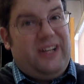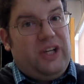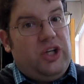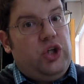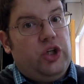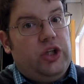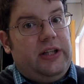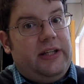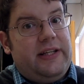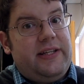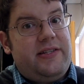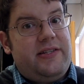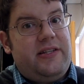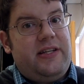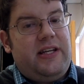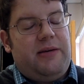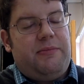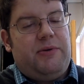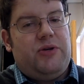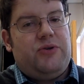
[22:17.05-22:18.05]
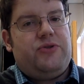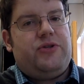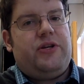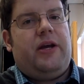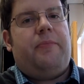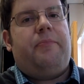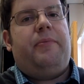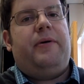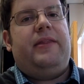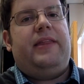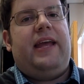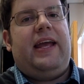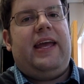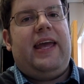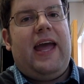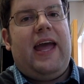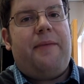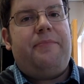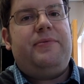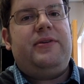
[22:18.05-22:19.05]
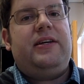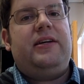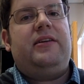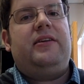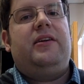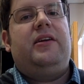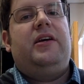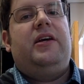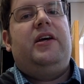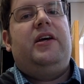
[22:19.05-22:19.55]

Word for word: good listening music, but they kept it